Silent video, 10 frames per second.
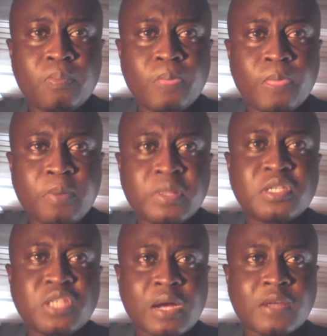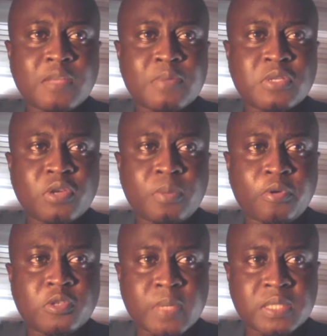potential customers or your
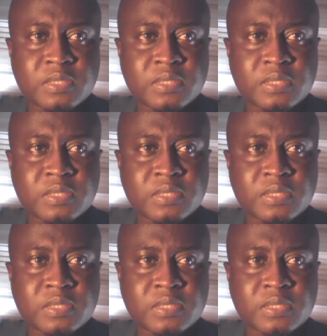prospects.